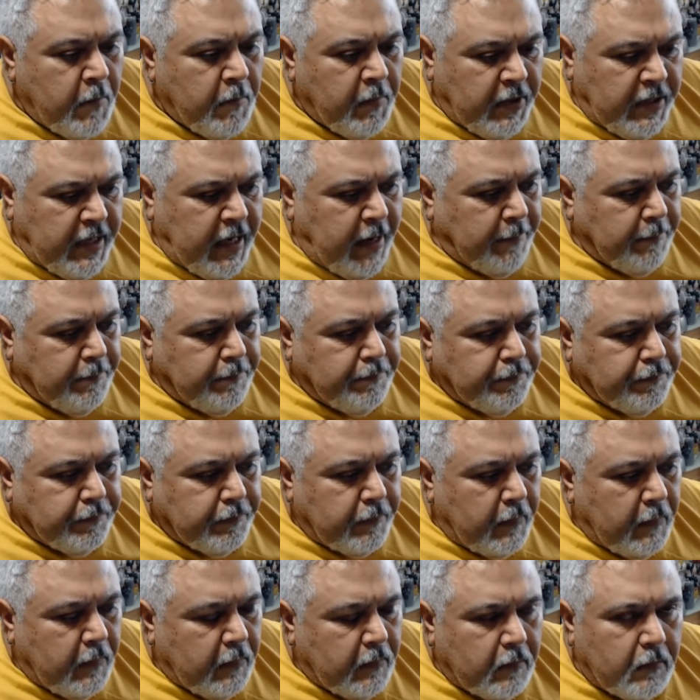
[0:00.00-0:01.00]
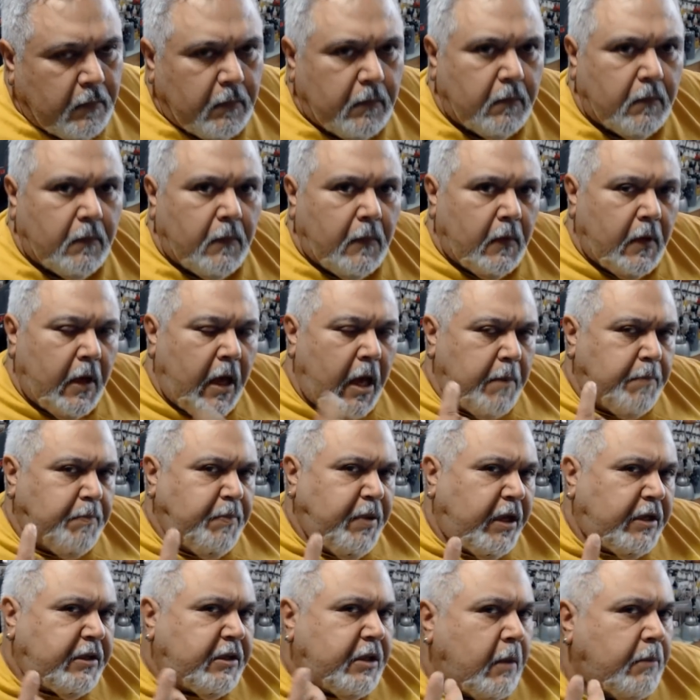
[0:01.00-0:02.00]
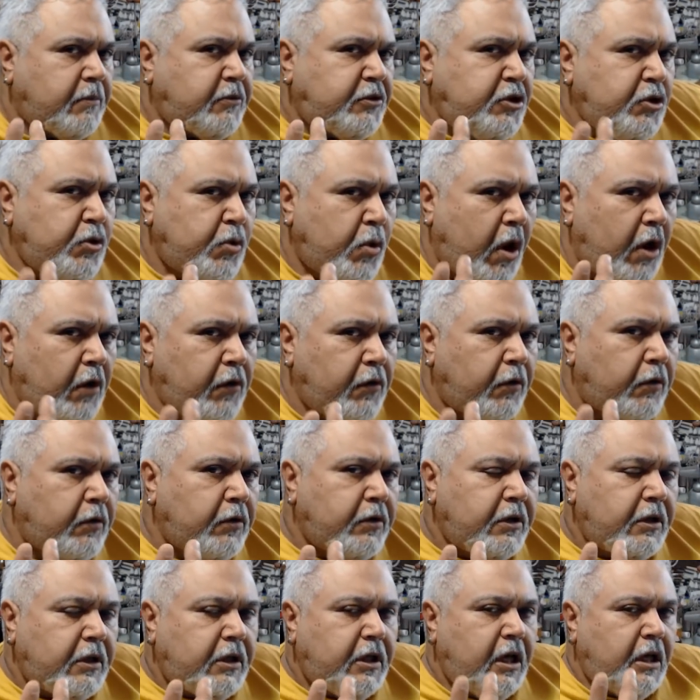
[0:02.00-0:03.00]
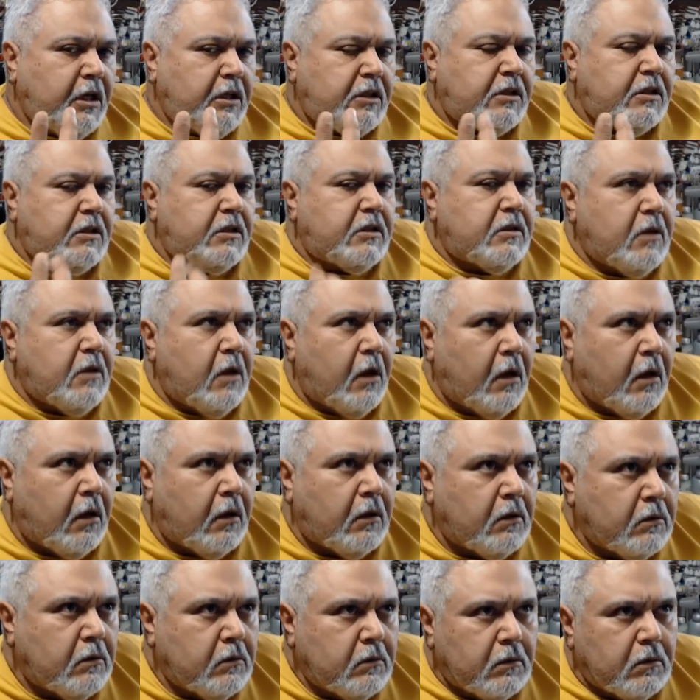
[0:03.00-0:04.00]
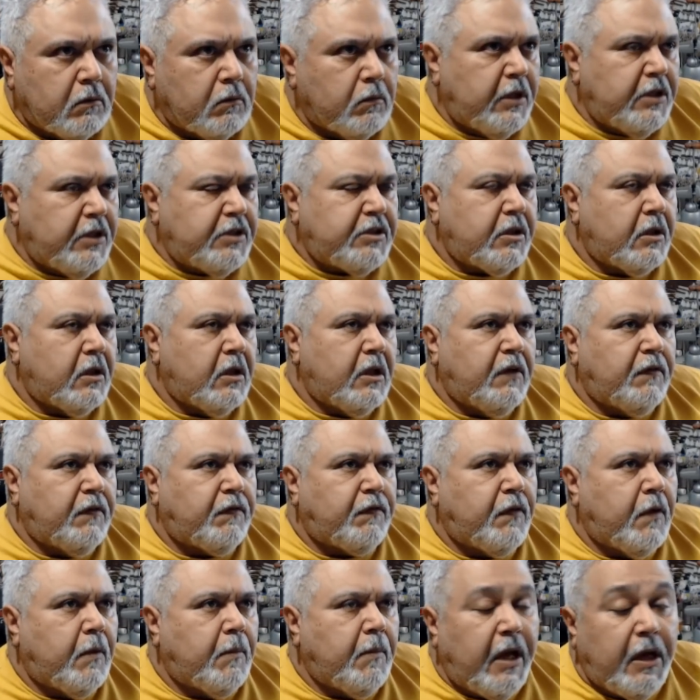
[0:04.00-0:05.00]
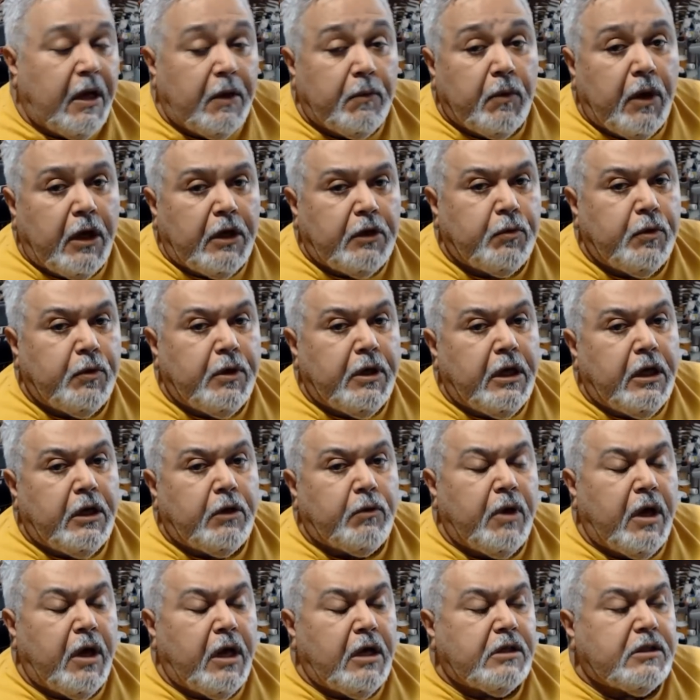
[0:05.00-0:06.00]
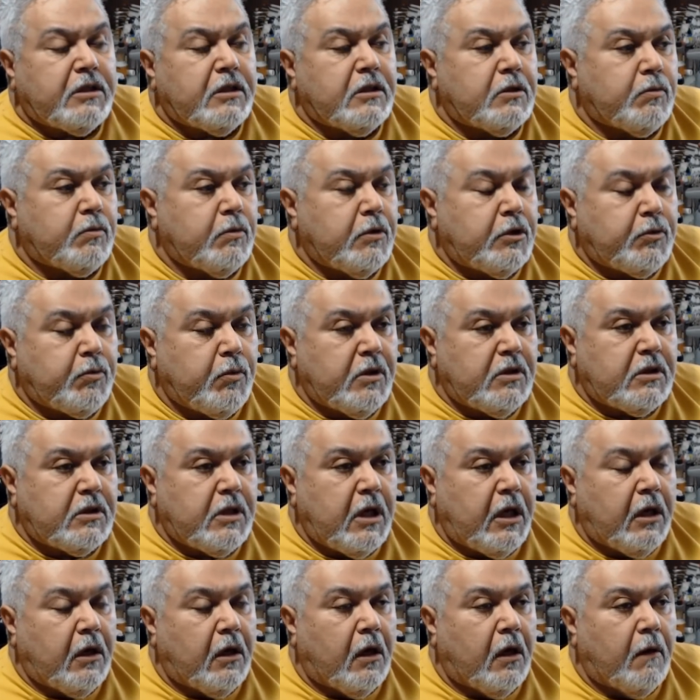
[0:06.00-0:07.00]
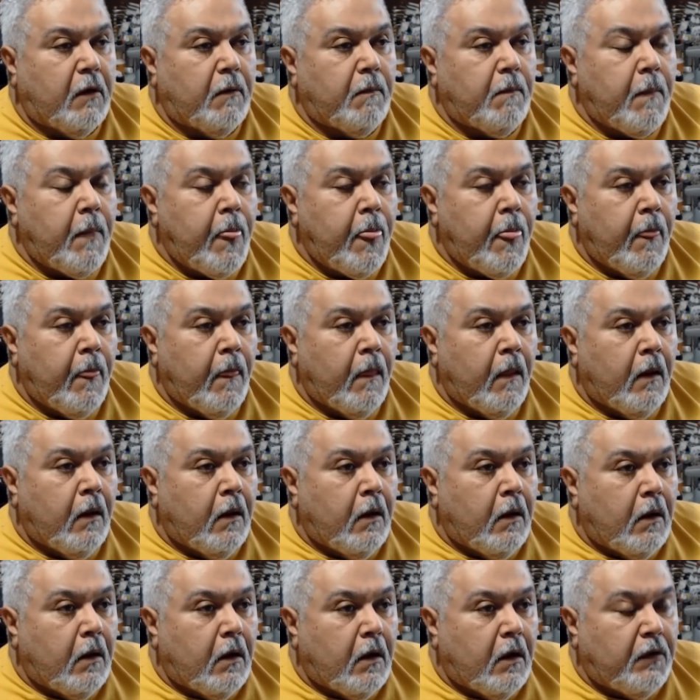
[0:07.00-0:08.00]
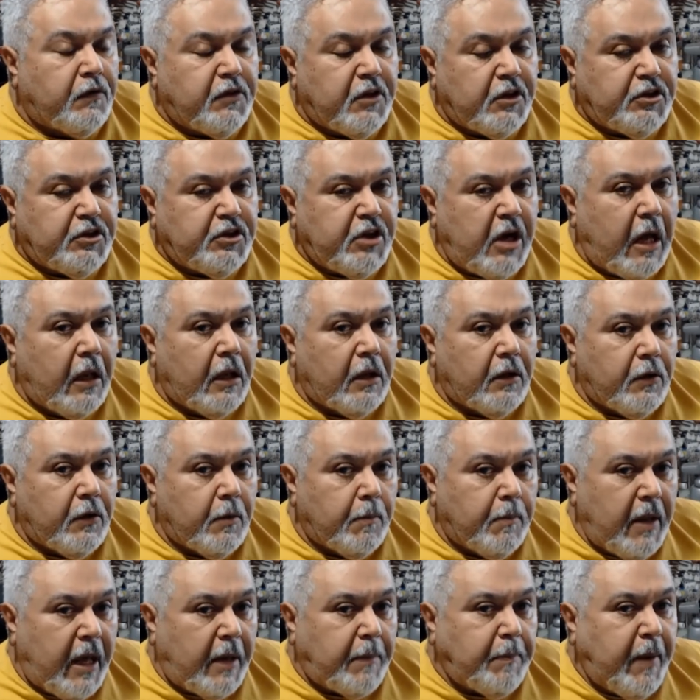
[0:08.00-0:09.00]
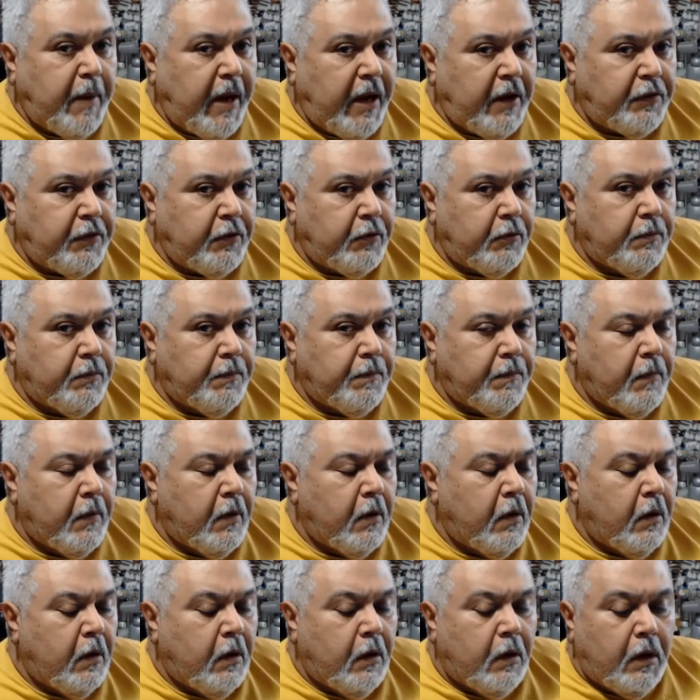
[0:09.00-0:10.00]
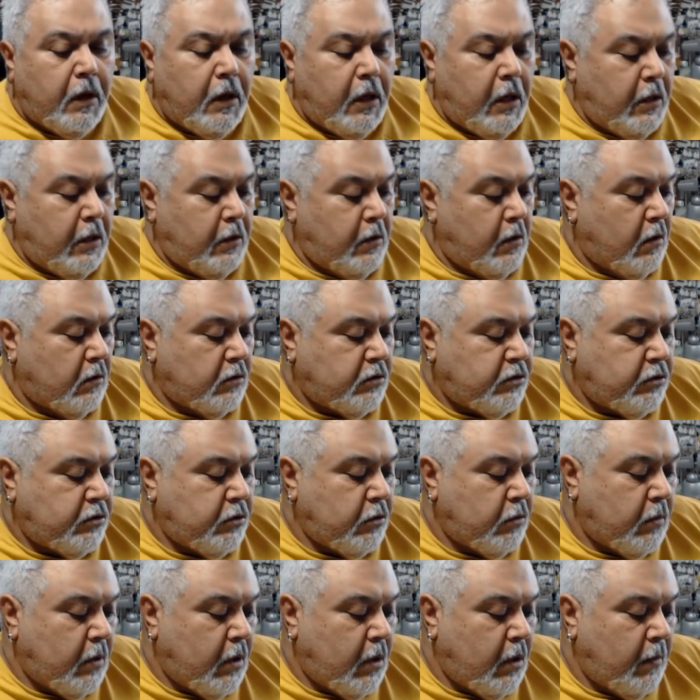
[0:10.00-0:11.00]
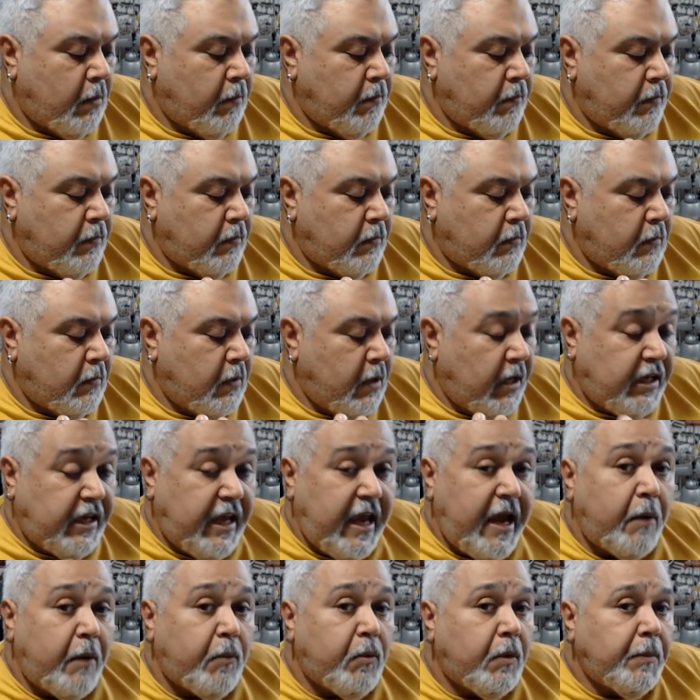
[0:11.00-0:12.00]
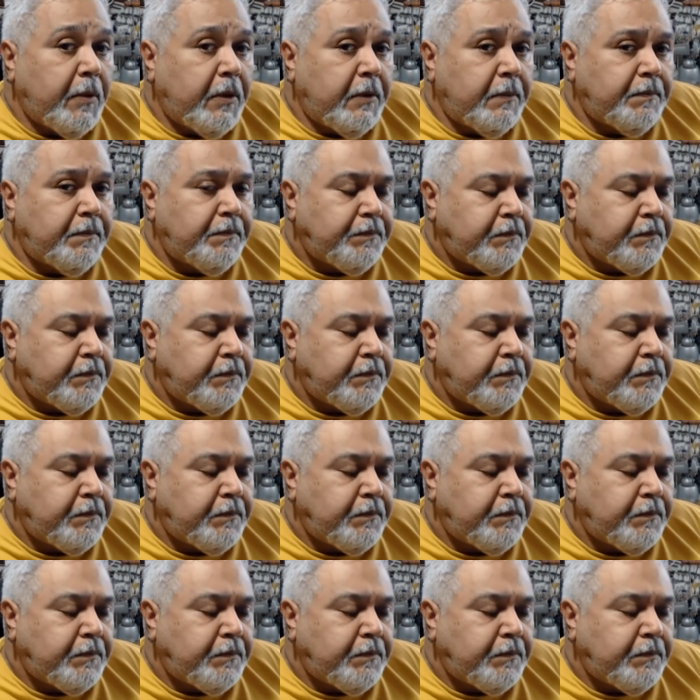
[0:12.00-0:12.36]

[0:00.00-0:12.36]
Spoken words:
But yeah, I picked up 2 other kits recently from NY3D Creations, which was a T'Challa, the Black Panther, and also a Catwoman.